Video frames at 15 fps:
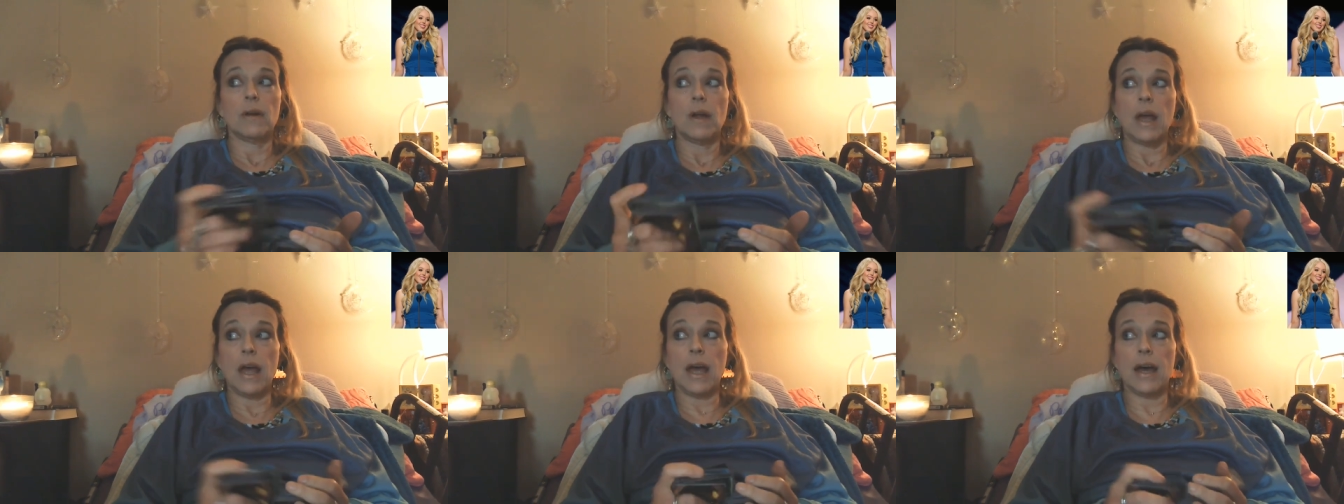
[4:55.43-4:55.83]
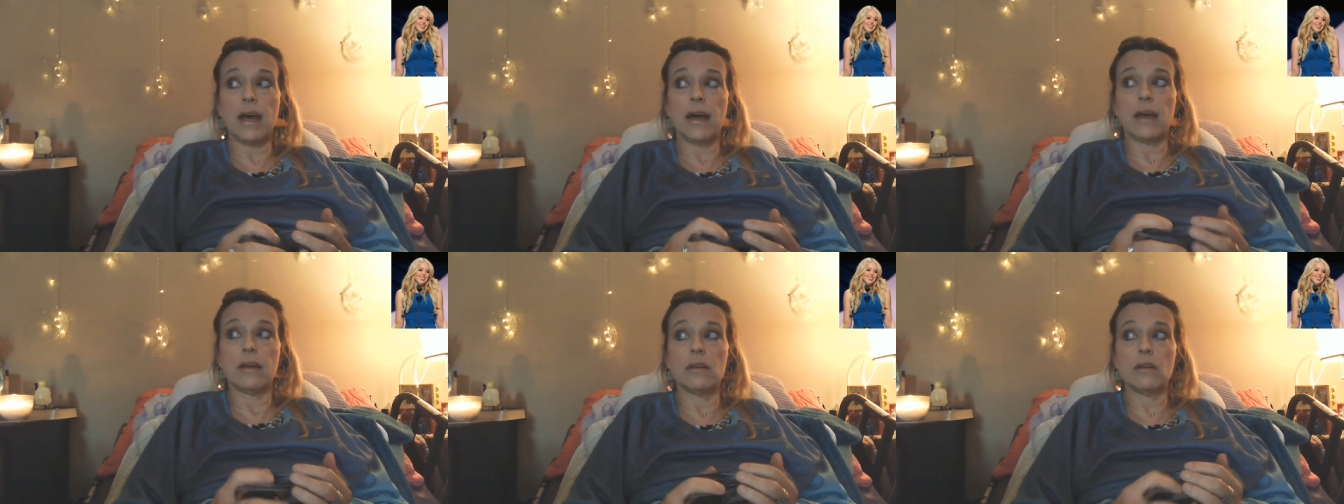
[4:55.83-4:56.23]

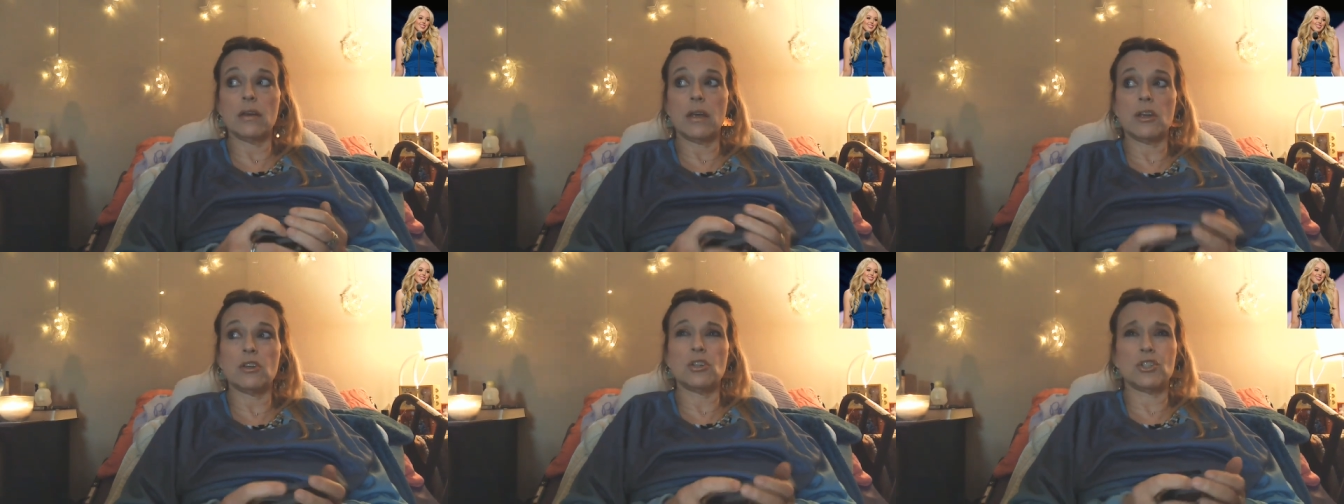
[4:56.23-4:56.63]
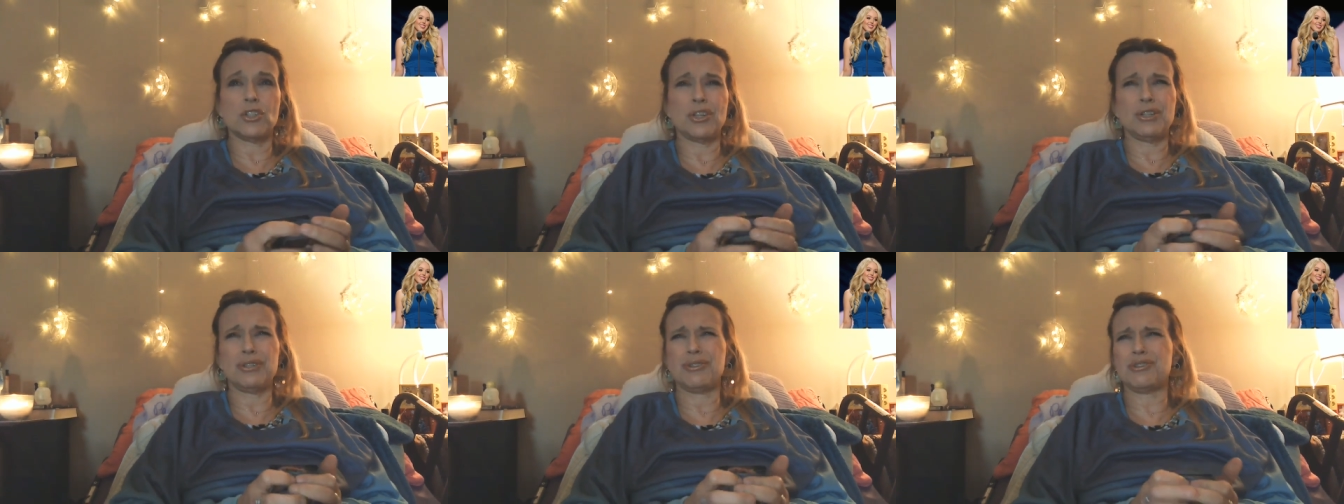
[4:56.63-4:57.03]
and
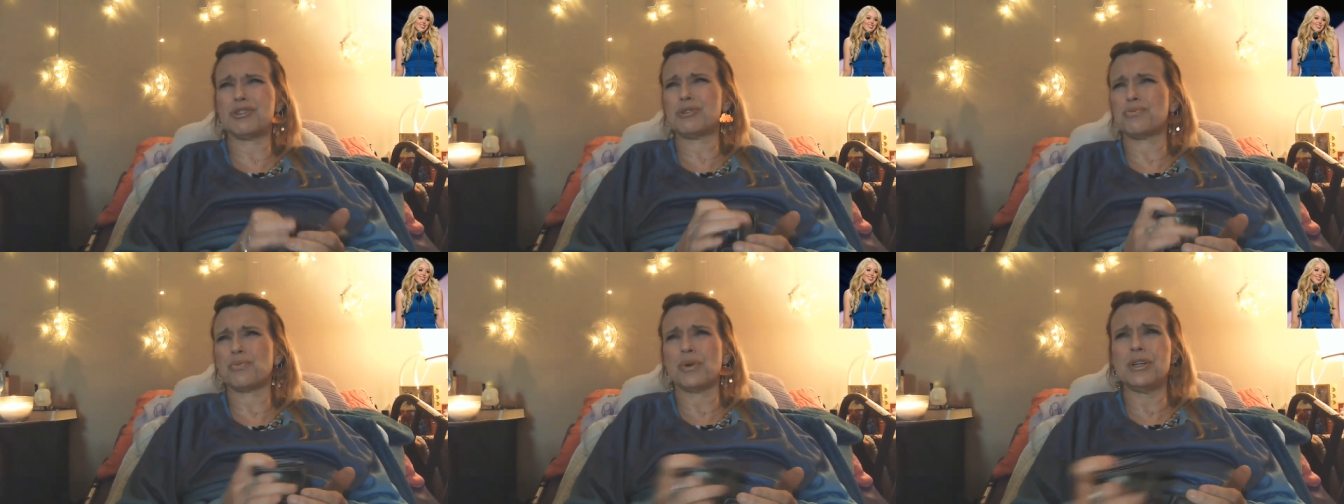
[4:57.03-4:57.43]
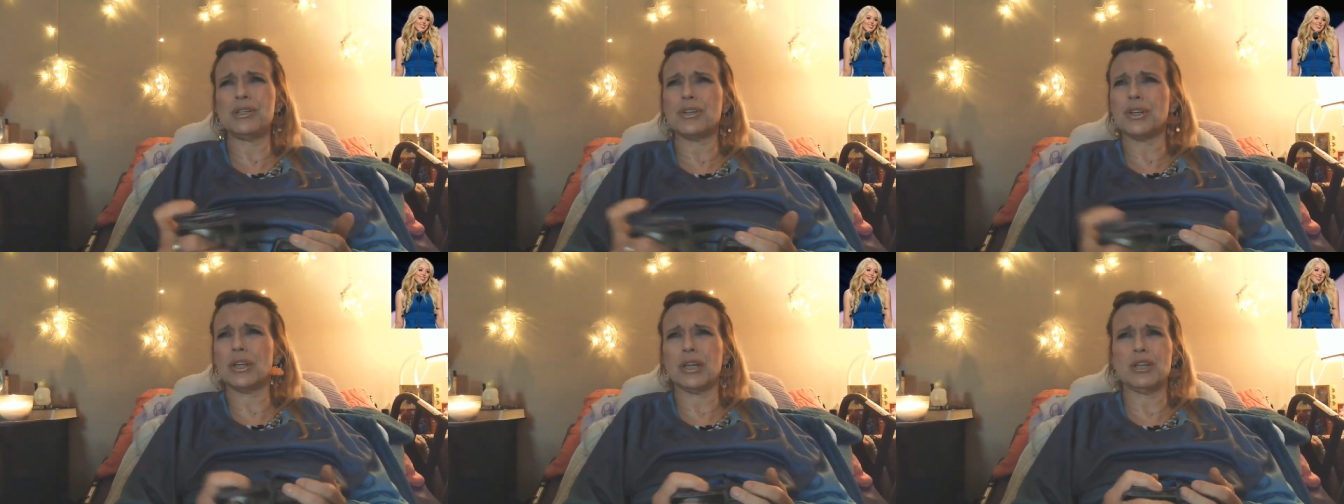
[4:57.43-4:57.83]
she's just
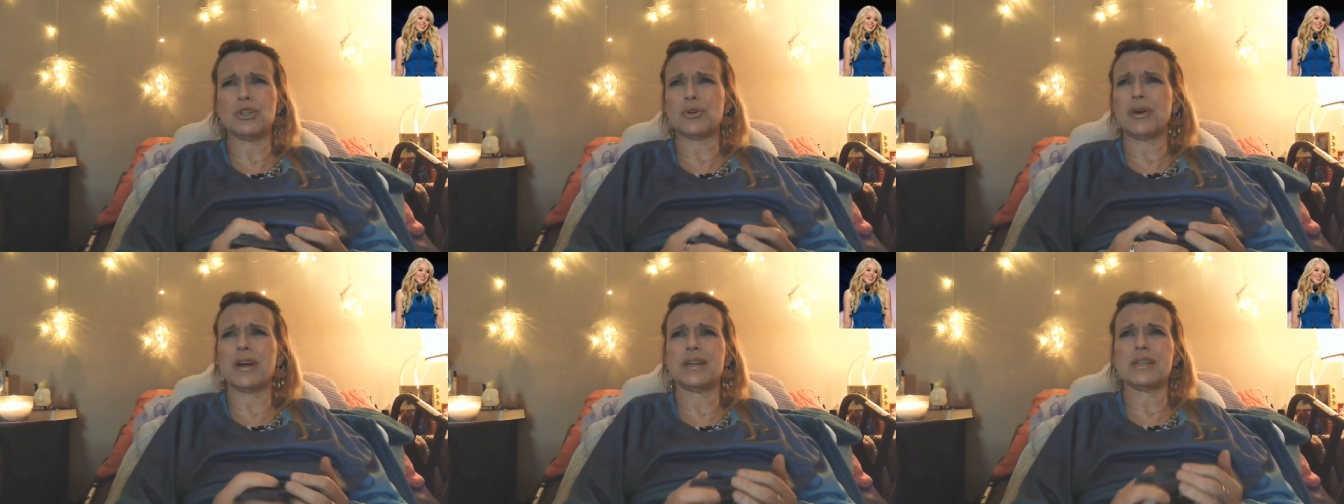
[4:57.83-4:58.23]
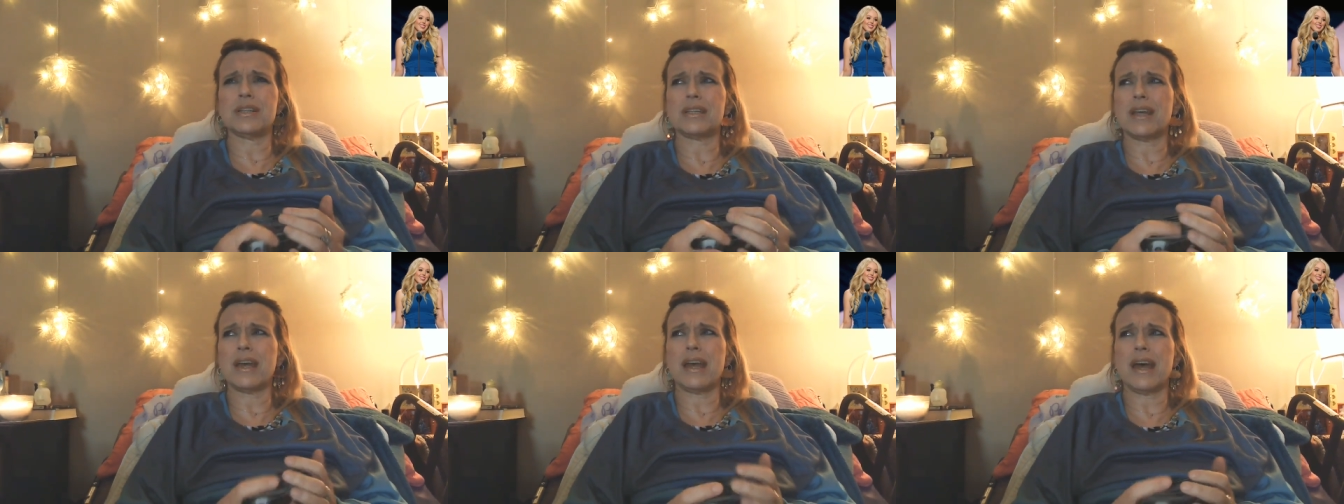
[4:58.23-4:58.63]
recently tried to
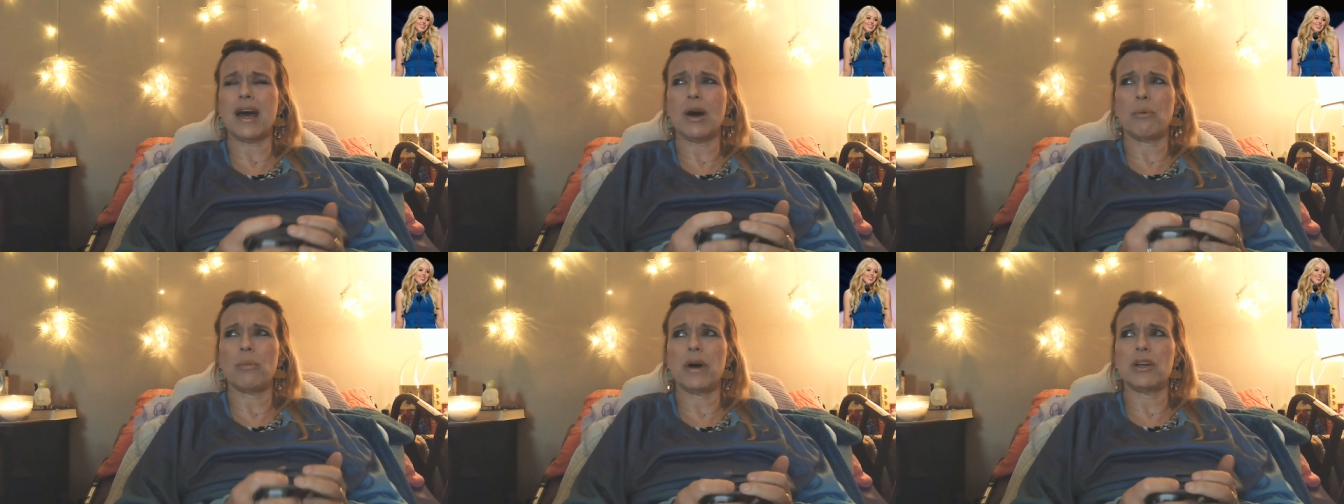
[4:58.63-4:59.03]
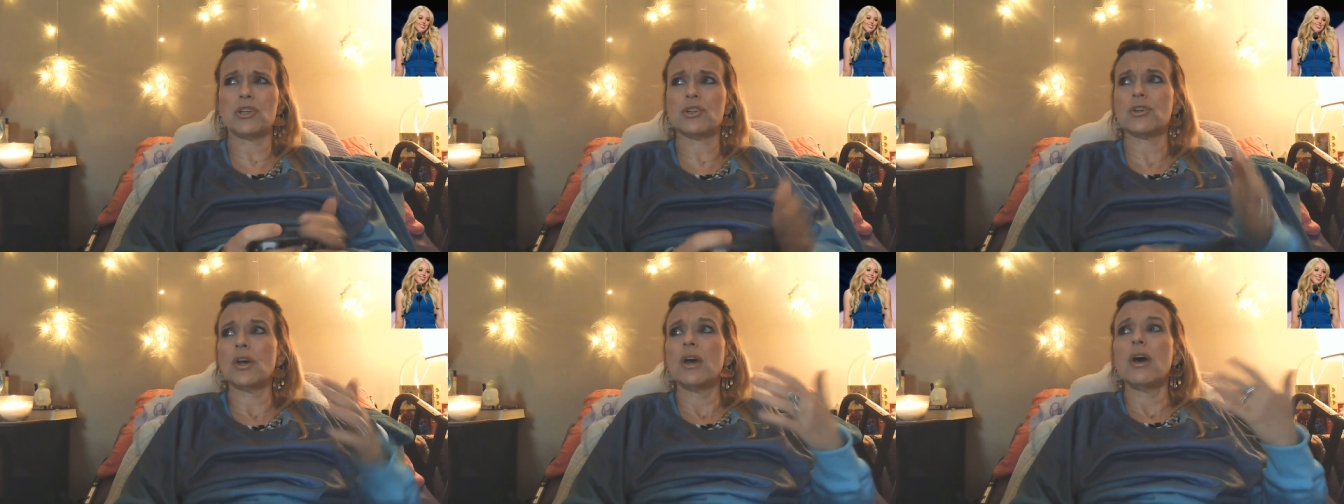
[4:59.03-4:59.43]
say how
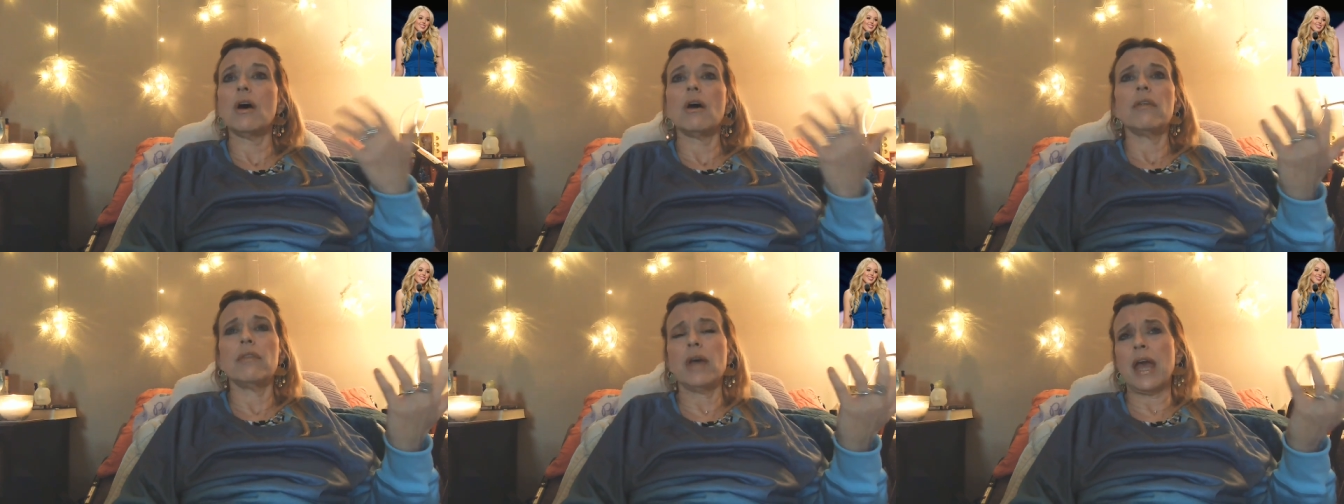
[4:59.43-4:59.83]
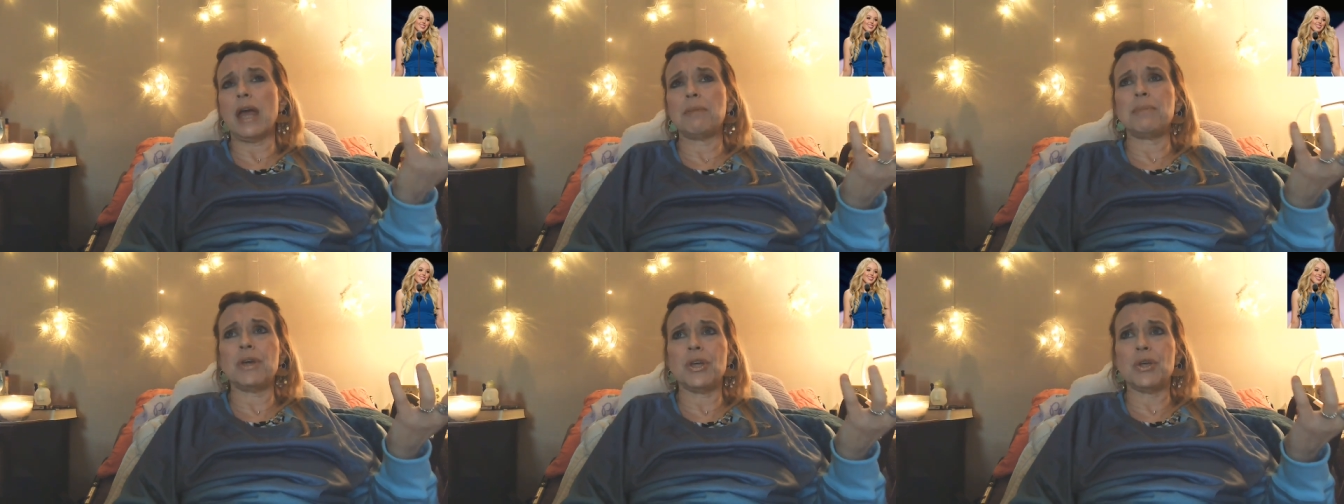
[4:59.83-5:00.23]
much
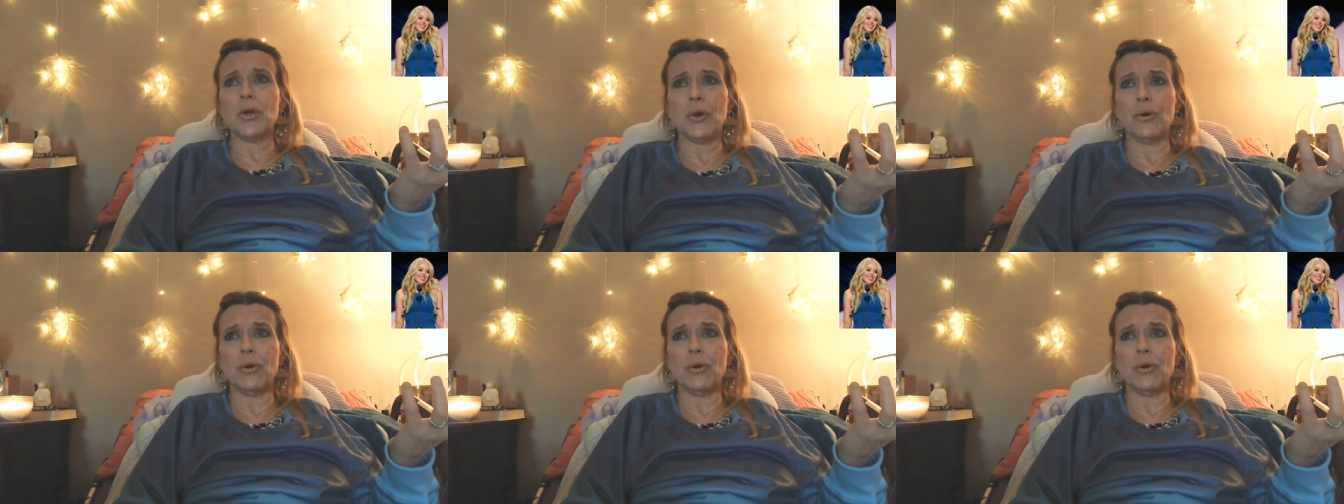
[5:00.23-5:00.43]
Amy